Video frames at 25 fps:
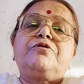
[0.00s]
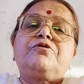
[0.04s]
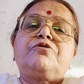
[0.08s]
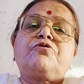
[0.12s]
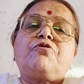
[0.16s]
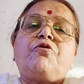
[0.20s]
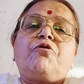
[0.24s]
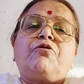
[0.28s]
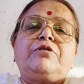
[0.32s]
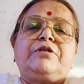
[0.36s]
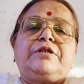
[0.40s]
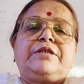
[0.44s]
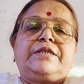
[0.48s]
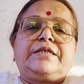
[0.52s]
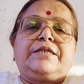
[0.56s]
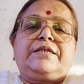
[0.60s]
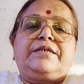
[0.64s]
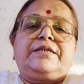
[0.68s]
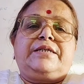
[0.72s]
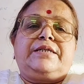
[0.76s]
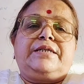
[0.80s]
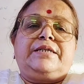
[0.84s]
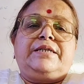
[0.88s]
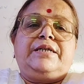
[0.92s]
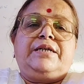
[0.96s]
salt
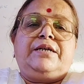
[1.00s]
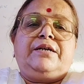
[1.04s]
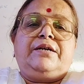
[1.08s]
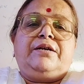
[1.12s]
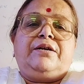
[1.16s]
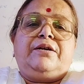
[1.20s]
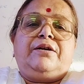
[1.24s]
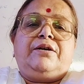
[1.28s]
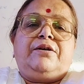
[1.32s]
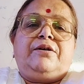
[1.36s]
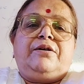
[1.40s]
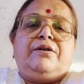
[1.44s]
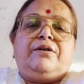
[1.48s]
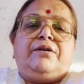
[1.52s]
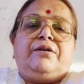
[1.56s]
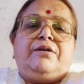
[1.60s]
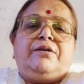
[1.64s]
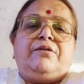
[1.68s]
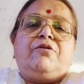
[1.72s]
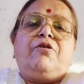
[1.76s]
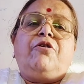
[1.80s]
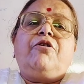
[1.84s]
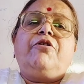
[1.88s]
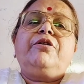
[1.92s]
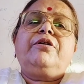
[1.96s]

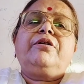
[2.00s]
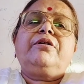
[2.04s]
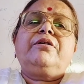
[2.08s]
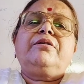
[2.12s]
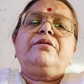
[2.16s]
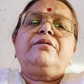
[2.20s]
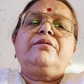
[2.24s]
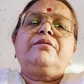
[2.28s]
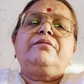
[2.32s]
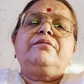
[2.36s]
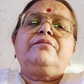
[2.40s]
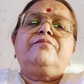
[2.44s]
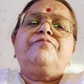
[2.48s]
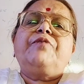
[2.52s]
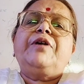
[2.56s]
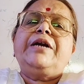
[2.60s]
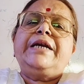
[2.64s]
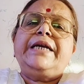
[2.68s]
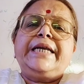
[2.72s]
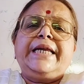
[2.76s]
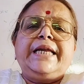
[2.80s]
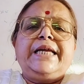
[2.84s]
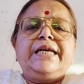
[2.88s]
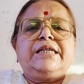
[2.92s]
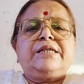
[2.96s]
or
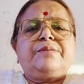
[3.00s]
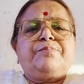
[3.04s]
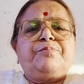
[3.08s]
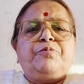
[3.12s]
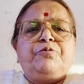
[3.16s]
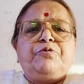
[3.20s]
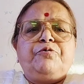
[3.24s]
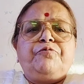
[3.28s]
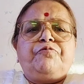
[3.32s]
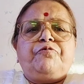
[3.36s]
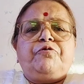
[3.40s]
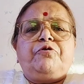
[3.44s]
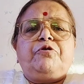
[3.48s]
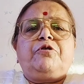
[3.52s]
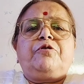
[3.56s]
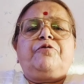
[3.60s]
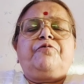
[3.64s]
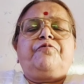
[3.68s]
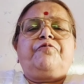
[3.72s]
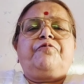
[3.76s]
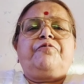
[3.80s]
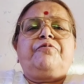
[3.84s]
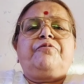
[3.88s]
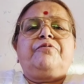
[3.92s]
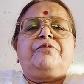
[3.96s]
1 teaspoonful of
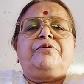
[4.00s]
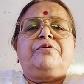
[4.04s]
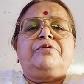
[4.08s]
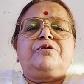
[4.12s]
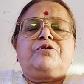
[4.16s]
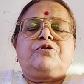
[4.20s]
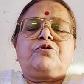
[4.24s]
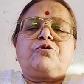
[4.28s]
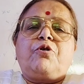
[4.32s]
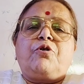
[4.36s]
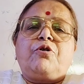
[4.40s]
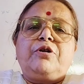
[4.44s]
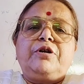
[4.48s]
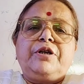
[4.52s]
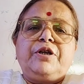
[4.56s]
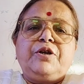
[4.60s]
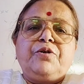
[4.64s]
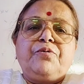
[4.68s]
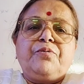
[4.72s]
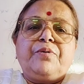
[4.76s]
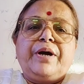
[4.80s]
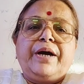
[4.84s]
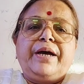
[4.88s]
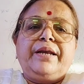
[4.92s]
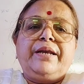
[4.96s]
salt you
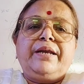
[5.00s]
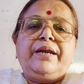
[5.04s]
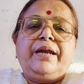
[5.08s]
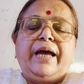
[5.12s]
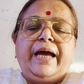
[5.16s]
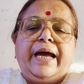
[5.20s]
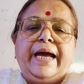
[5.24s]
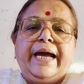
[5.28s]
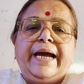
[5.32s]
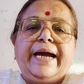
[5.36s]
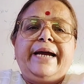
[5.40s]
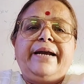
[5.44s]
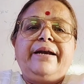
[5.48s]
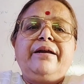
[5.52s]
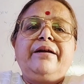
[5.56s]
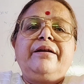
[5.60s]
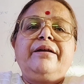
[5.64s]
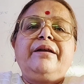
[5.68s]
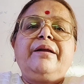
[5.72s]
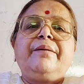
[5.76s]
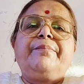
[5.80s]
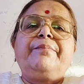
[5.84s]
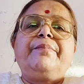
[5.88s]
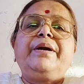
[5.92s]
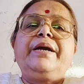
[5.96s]
can add.
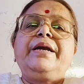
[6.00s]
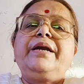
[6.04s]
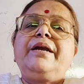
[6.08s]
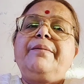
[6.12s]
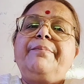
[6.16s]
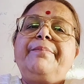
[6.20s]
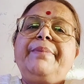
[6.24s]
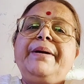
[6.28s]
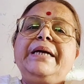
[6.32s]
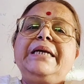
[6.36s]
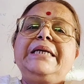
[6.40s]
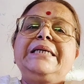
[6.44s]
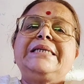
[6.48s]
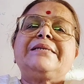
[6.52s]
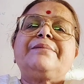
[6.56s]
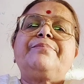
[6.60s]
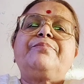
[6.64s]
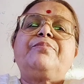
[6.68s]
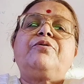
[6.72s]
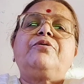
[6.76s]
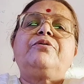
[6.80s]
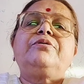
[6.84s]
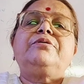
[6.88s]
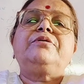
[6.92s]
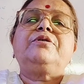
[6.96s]
It depends
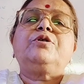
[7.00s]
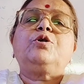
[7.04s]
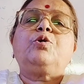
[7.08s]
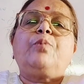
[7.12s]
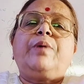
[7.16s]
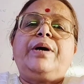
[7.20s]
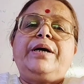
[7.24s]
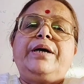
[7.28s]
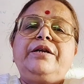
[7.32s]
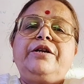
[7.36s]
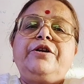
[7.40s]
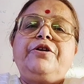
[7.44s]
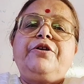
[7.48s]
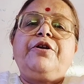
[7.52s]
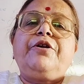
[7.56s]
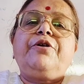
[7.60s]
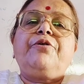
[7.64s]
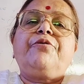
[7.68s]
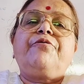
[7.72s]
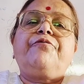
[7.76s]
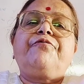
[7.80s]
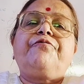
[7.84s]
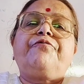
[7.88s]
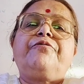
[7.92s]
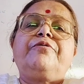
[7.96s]
upon the quantity
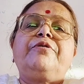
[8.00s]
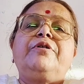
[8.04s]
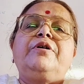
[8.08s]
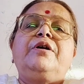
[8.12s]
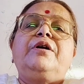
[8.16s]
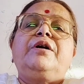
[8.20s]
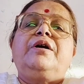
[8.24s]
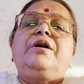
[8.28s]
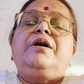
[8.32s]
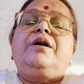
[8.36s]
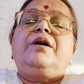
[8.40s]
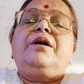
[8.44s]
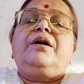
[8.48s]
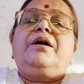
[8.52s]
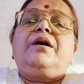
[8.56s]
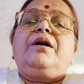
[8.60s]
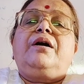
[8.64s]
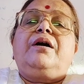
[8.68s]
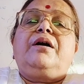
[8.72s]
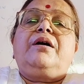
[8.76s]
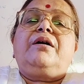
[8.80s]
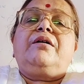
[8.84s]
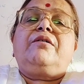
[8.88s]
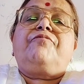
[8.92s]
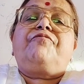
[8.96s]
of
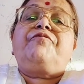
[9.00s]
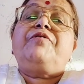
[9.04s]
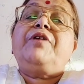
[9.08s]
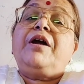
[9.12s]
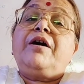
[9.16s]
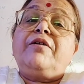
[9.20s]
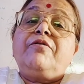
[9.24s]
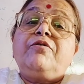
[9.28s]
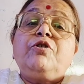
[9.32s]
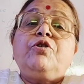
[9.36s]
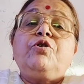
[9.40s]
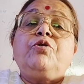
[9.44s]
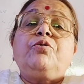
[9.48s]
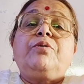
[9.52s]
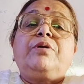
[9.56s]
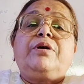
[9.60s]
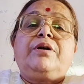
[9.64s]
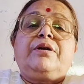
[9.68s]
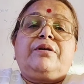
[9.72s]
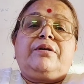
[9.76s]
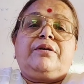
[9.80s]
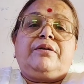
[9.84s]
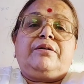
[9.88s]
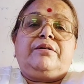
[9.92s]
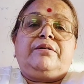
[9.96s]
flour you
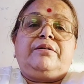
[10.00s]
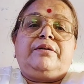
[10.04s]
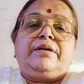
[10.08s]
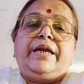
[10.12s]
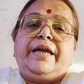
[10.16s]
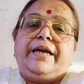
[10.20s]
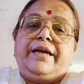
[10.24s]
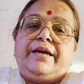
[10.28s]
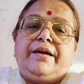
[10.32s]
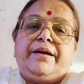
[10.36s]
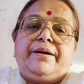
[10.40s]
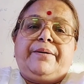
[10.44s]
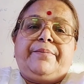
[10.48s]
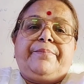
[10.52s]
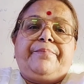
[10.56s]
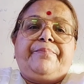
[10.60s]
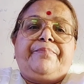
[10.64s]
are taking.